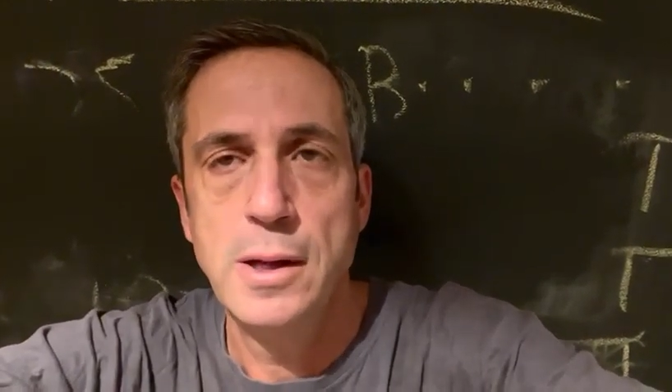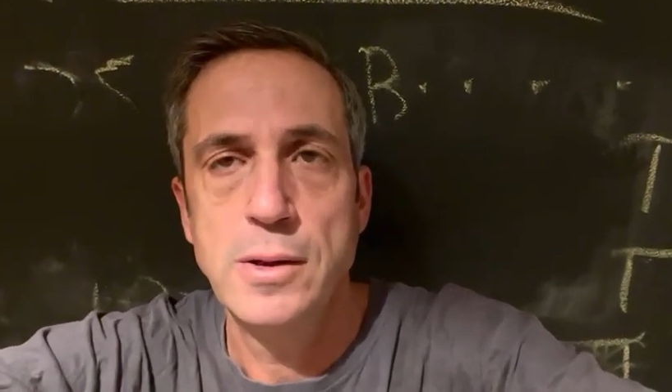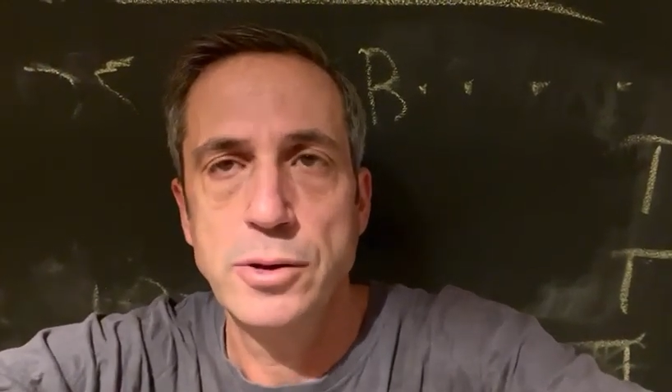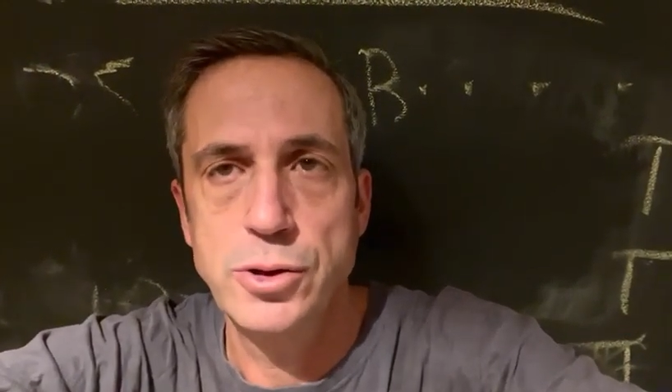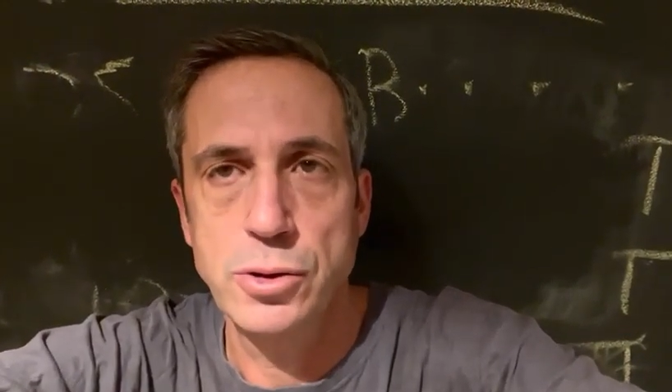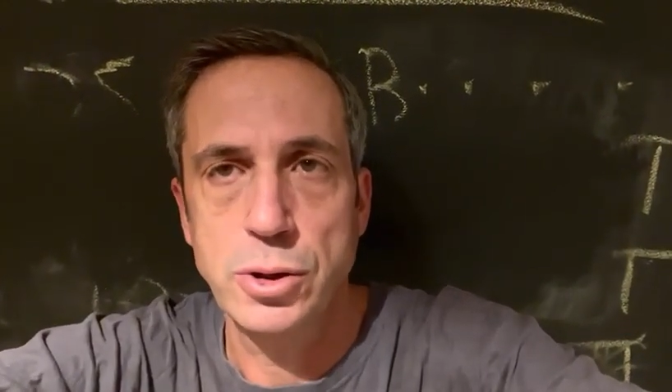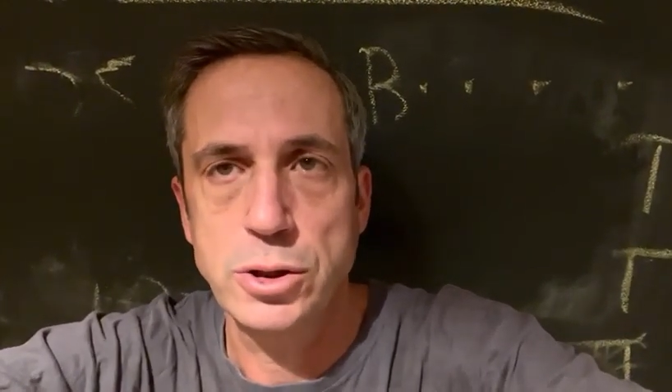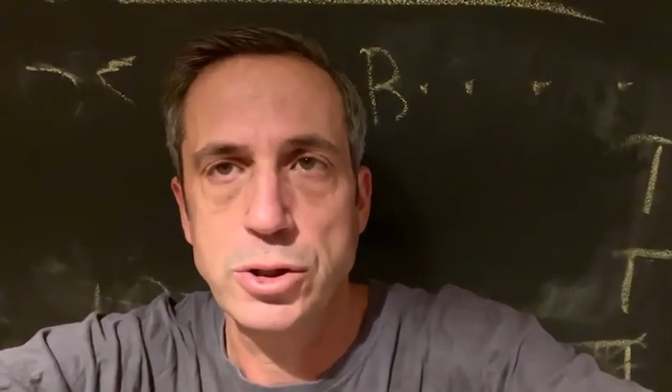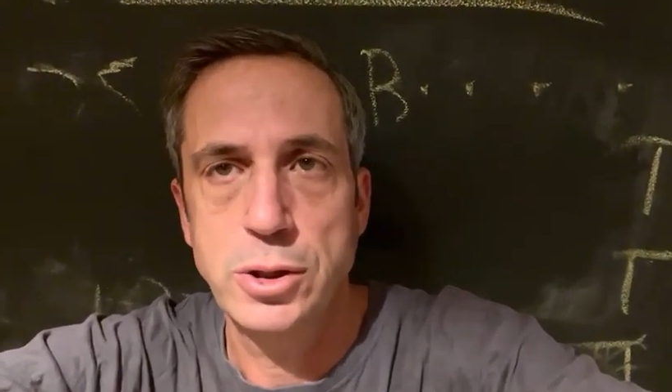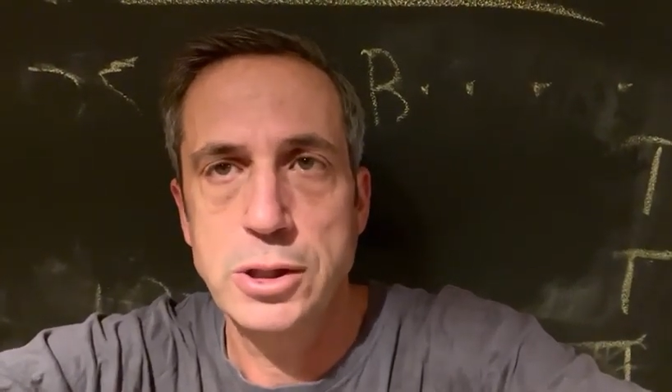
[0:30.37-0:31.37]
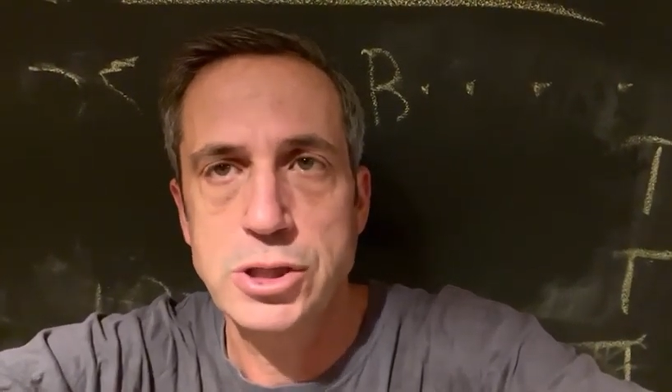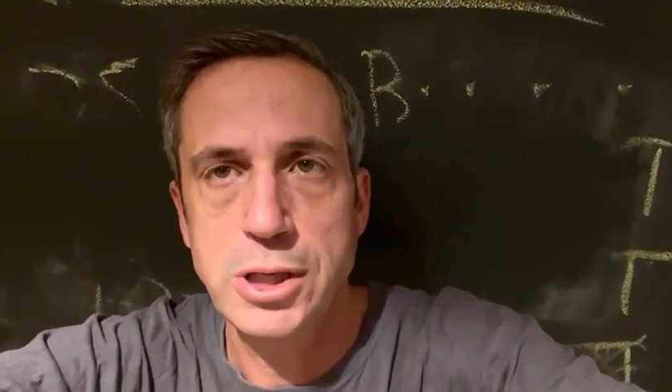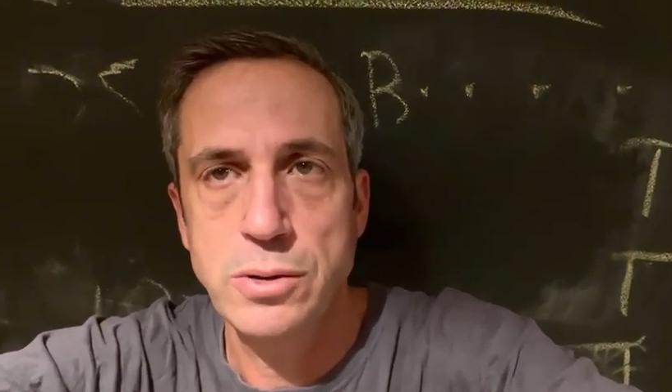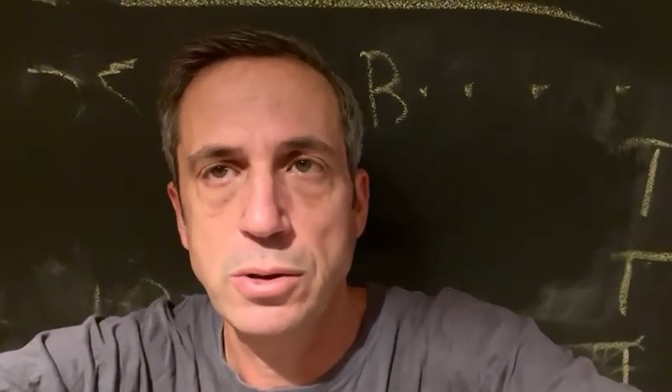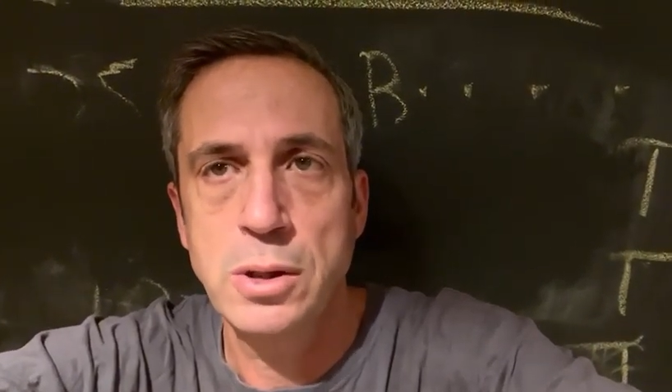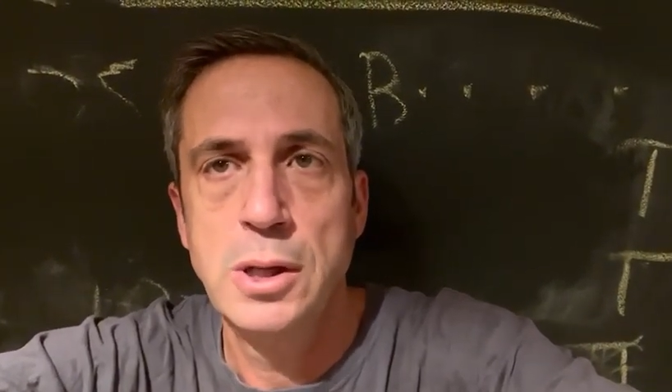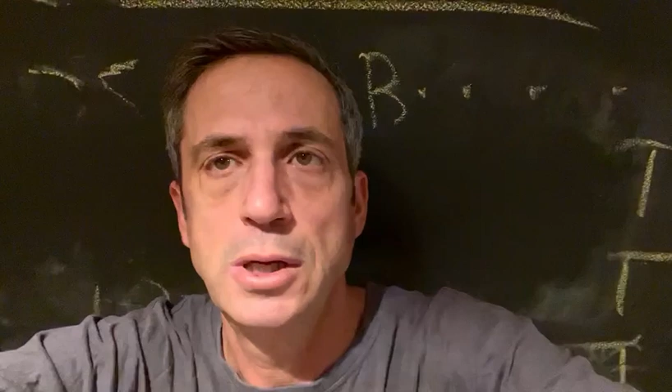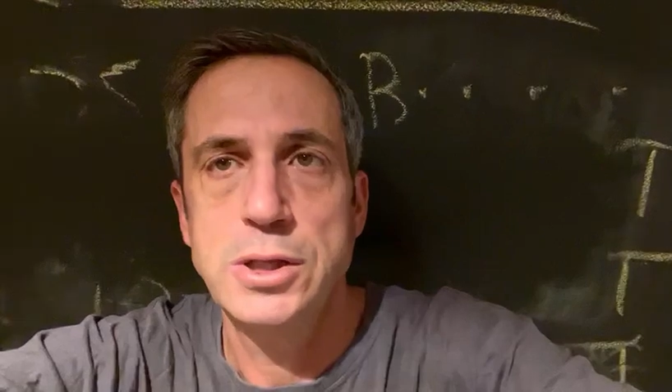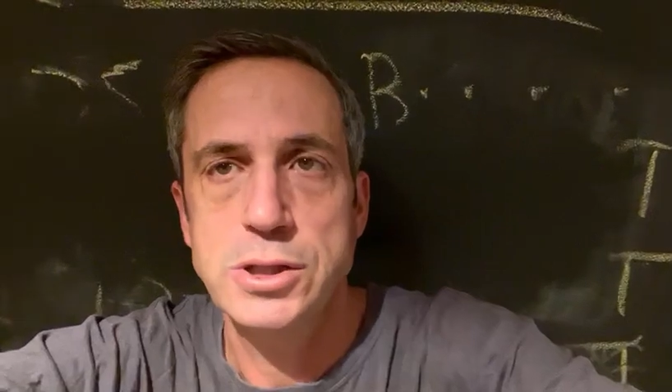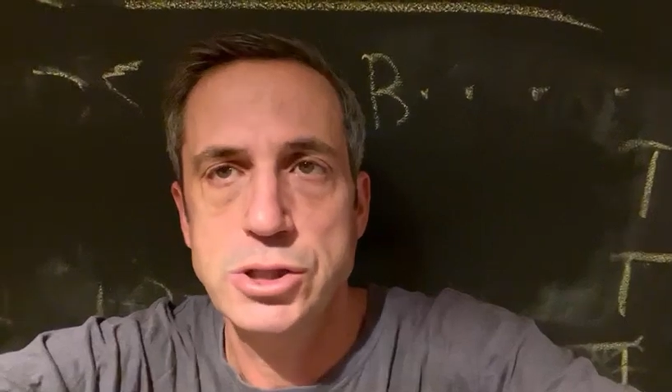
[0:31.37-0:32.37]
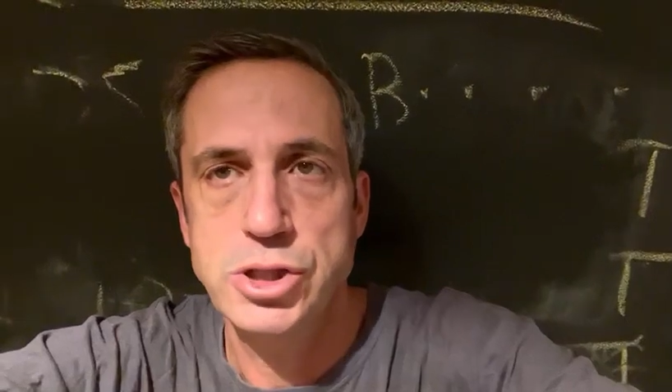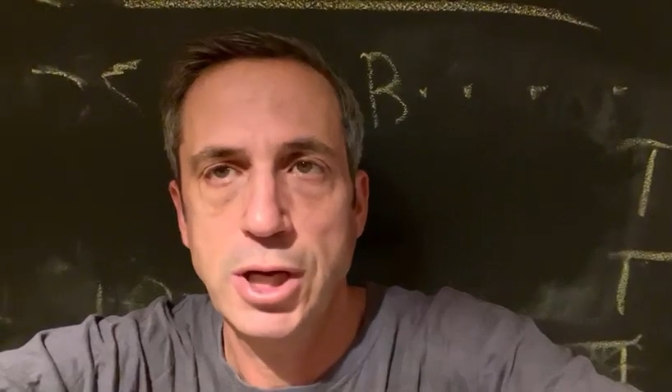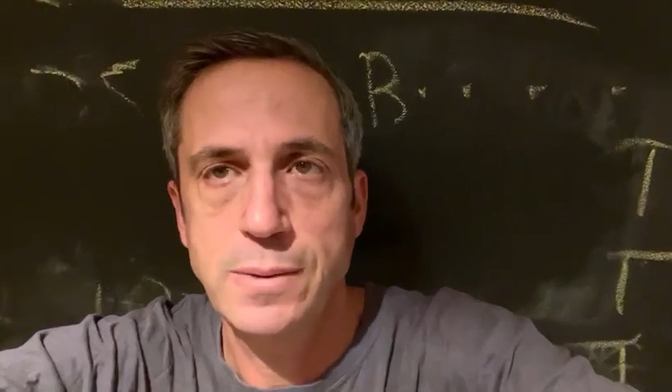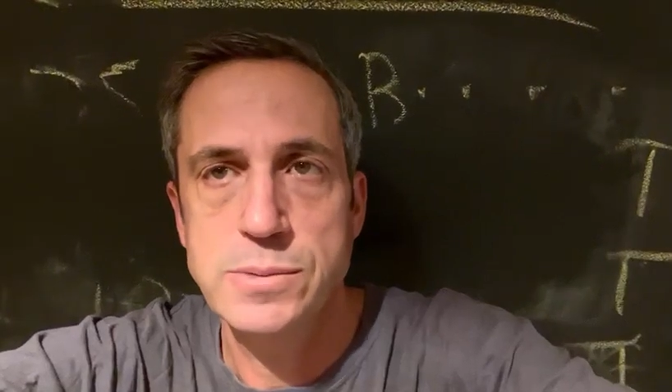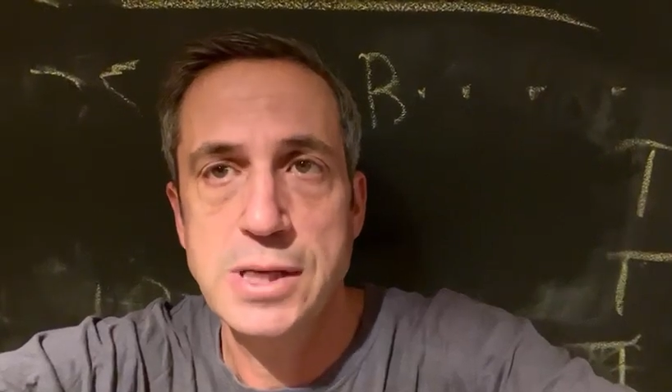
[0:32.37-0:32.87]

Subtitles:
The New York Attorney General, Tish James,